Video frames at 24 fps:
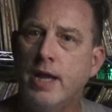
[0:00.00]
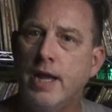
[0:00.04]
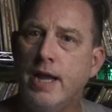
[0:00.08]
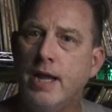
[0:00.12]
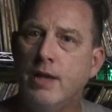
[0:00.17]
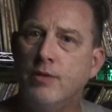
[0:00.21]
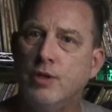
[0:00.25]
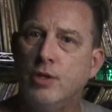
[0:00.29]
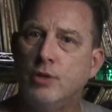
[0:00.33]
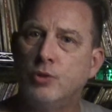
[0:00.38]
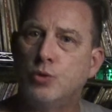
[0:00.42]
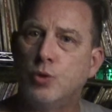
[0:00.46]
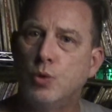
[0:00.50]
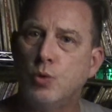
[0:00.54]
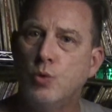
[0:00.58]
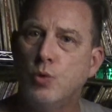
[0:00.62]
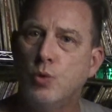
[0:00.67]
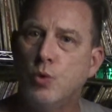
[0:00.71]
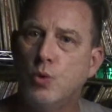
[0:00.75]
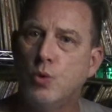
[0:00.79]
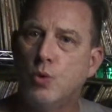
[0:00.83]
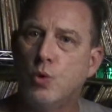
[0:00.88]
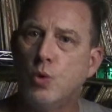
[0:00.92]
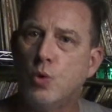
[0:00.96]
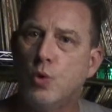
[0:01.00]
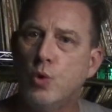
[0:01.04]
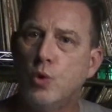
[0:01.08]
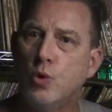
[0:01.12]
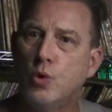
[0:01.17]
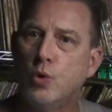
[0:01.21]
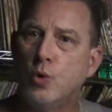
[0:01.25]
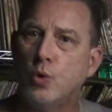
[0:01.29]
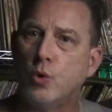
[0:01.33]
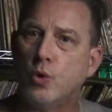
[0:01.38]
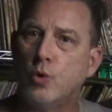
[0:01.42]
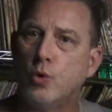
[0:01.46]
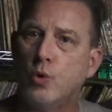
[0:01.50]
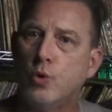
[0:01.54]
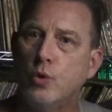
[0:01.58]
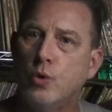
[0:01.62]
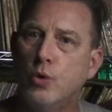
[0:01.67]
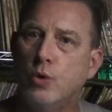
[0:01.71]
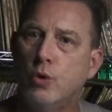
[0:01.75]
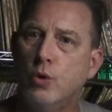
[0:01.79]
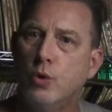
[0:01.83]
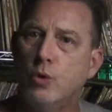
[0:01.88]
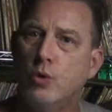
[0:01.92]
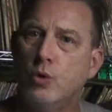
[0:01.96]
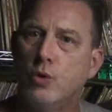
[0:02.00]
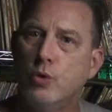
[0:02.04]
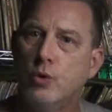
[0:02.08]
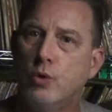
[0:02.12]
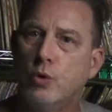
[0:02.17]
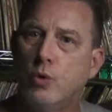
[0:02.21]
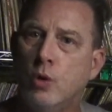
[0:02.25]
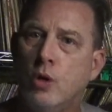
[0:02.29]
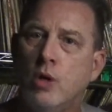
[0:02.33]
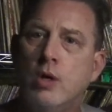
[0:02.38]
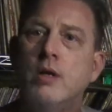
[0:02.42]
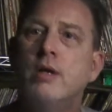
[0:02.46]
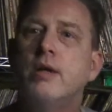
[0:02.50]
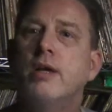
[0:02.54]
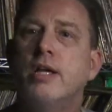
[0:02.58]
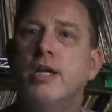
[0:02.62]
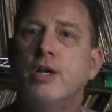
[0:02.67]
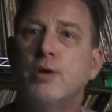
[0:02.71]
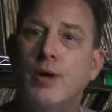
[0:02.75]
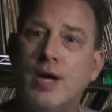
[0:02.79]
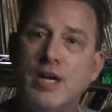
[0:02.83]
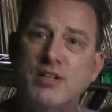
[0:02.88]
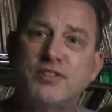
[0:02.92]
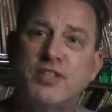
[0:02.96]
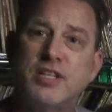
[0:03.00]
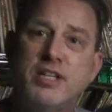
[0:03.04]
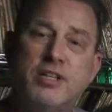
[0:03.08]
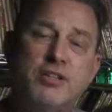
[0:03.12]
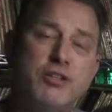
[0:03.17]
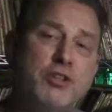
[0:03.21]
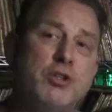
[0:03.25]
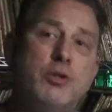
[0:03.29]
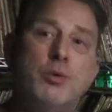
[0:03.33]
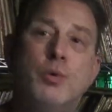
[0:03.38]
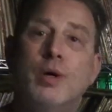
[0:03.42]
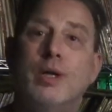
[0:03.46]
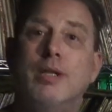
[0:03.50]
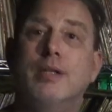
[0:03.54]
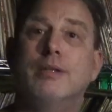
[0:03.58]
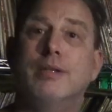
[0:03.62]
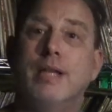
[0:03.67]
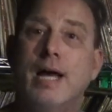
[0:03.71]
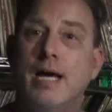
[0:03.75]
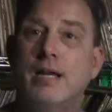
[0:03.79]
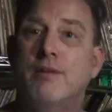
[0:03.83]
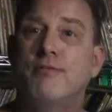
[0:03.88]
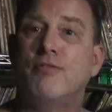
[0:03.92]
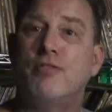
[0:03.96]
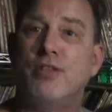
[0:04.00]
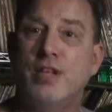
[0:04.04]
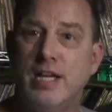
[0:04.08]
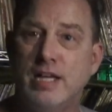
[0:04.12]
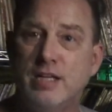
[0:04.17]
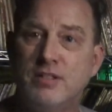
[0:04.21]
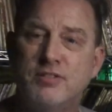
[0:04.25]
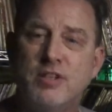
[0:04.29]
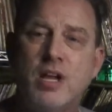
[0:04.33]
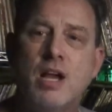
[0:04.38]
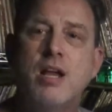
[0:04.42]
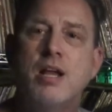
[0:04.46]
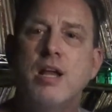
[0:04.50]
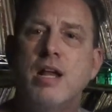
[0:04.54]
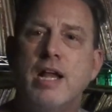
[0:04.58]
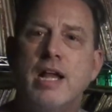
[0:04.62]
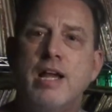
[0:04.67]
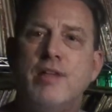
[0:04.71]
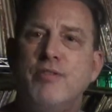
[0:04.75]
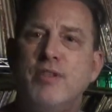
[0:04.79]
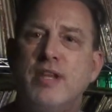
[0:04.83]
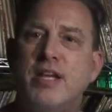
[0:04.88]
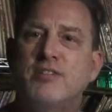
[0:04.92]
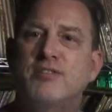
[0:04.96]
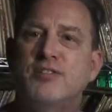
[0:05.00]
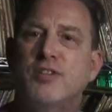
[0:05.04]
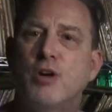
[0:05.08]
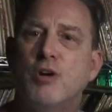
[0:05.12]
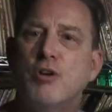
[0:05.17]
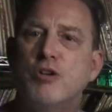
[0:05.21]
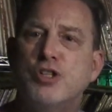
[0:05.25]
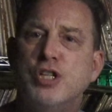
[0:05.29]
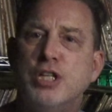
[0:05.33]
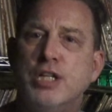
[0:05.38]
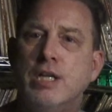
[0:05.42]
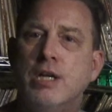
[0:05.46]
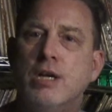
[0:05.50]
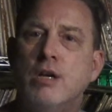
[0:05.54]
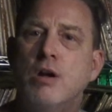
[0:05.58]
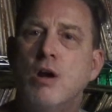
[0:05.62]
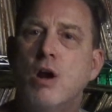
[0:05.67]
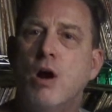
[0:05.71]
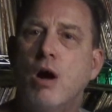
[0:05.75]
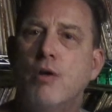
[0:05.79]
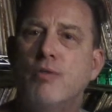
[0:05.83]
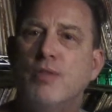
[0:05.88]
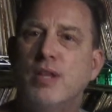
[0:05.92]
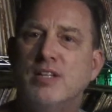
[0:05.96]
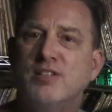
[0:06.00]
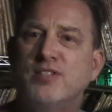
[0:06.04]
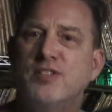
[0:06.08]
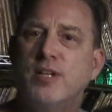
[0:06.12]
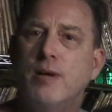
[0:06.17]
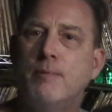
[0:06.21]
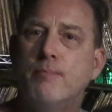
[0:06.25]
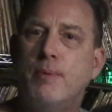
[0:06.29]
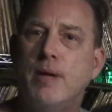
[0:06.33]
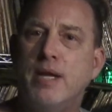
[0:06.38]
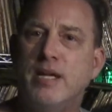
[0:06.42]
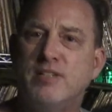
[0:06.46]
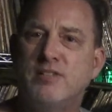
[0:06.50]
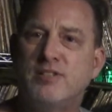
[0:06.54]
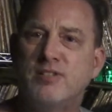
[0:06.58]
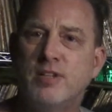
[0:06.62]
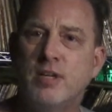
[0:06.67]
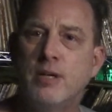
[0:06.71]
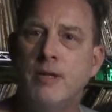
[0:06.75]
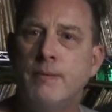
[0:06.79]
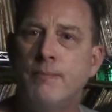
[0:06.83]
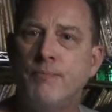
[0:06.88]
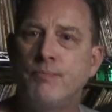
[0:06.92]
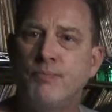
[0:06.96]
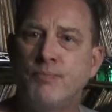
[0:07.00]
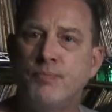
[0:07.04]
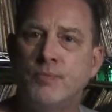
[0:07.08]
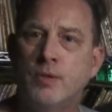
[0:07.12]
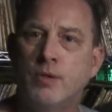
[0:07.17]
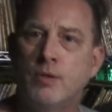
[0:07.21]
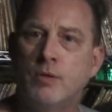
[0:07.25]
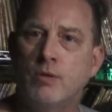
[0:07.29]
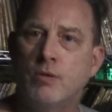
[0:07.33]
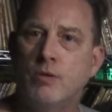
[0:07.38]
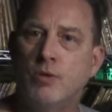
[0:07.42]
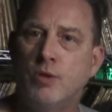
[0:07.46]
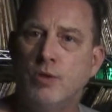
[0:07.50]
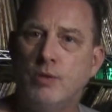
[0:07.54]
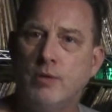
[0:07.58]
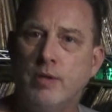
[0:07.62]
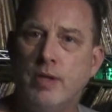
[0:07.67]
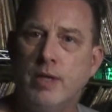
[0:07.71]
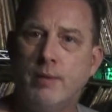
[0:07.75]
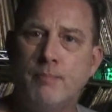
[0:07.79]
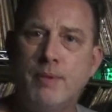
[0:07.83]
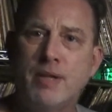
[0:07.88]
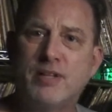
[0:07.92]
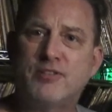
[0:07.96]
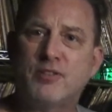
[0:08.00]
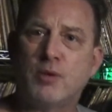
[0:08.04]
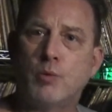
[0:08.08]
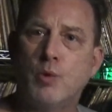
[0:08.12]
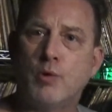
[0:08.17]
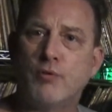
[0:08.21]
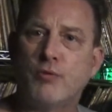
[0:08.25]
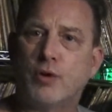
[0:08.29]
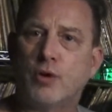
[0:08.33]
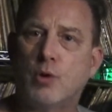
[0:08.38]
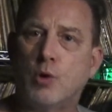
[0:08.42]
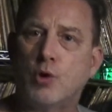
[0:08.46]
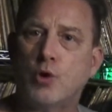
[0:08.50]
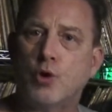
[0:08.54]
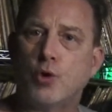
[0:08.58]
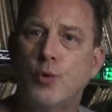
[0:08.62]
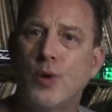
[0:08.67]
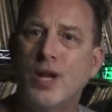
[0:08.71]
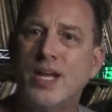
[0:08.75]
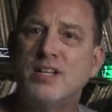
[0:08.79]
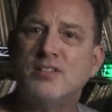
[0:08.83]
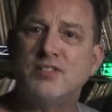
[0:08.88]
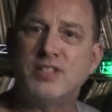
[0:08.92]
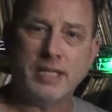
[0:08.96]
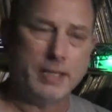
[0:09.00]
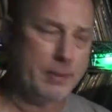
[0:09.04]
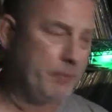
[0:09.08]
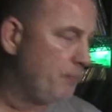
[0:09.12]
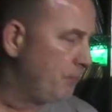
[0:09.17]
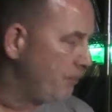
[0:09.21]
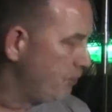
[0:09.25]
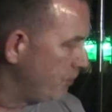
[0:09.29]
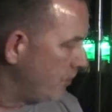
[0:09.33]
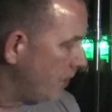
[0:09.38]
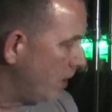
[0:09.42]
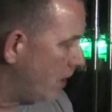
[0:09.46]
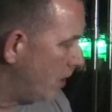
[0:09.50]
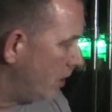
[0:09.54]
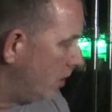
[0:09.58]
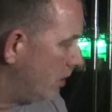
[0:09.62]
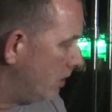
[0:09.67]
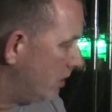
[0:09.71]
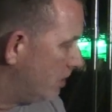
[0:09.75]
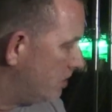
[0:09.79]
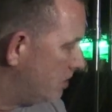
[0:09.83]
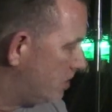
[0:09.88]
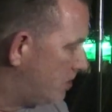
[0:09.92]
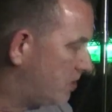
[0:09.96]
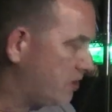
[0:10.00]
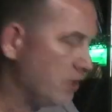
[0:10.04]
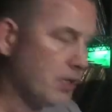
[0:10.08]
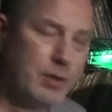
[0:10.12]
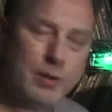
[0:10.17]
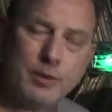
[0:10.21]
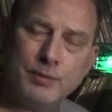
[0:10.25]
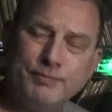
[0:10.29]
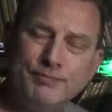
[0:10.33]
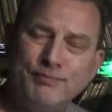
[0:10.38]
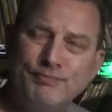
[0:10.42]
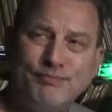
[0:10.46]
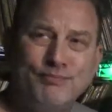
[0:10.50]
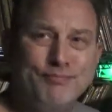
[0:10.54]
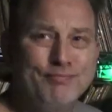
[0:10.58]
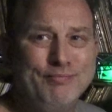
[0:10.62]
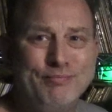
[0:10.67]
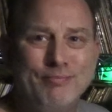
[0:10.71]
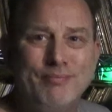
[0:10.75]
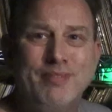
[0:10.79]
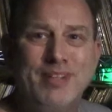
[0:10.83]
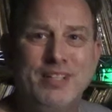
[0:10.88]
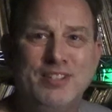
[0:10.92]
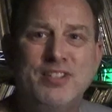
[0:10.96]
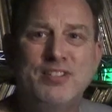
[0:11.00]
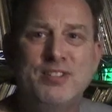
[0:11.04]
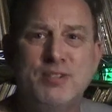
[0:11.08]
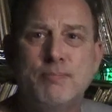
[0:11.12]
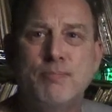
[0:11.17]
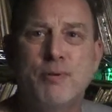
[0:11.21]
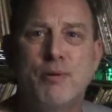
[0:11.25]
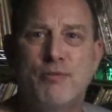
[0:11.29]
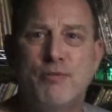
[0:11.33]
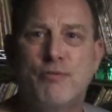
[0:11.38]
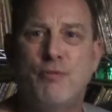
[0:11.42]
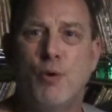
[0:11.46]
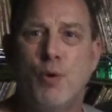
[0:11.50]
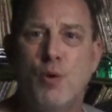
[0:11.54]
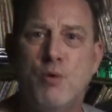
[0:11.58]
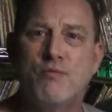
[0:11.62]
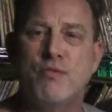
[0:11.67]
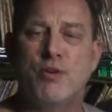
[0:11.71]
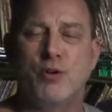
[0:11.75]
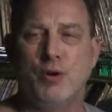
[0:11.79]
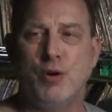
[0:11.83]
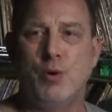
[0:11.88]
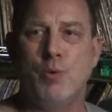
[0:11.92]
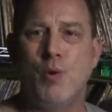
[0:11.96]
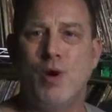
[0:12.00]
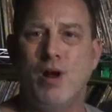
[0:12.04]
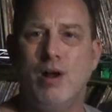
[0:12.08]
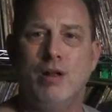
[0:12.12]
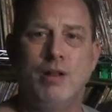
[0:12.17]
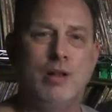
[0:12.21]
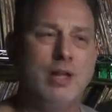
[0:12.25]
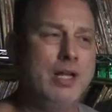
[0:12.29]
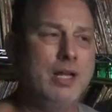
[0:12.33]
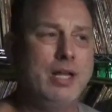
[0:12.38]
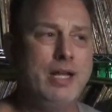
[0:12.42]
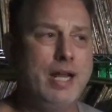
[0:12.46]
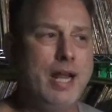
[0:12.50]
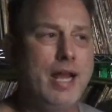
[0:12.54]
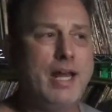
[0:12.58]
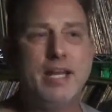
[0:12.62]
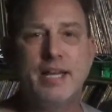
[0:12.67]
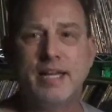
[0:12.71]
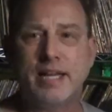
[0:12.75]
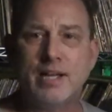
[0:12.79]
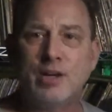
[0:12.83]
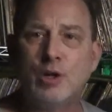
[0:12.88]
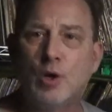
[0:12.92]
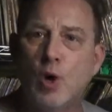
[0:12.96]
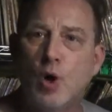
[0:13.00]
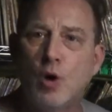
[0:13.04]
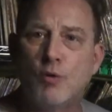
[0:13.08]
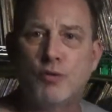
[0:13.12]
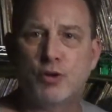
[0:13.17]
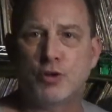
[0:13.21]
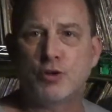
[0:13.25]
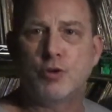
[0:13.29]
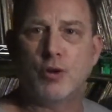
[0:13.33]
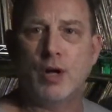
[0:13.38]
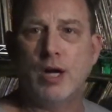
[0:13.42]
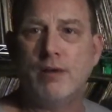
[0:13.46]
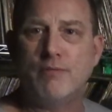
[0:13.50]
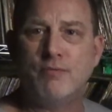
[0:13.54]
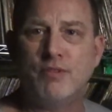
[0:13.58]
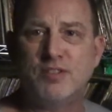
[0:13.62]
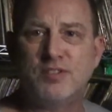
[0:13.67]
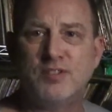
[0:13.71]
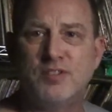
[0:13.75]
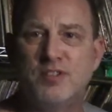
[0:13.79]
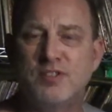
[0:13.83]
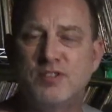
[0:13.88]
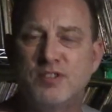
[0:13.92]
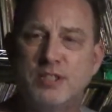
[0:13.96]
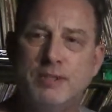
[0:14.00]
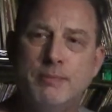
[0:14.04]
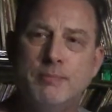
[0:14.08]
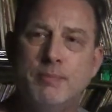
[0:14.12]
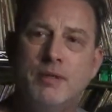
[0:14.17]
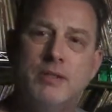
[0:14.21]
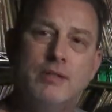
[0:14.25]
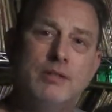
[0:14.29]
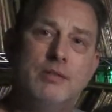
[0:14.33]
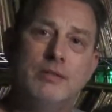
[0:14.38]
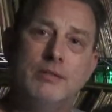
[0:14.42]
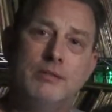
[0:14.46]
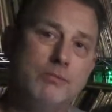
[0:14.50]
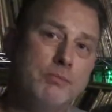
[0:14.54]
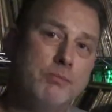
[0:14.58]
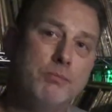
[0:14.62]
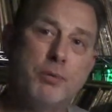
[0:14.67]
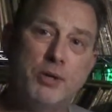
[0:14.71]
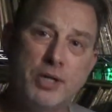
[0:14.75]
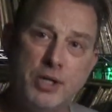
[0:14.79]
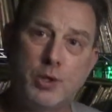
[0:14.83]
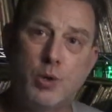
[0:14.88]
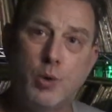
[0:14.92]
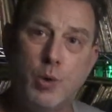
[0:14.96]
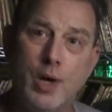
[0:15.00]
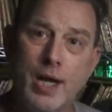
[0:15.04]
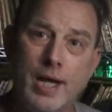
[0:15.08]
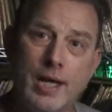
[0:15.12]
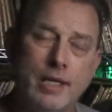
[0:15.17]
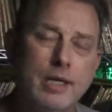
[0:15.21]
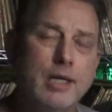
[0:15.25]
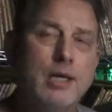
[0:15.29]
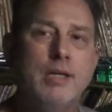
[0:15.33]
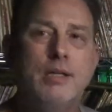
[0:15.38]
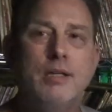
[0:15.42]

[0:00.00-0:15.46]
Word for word: and the do do do do do do do, you're asking it to do a lot of things, and the excursion on that sub bass it makes the woofer go crazy. So it doesn't perform very well and it can overdrive the system pretty quick.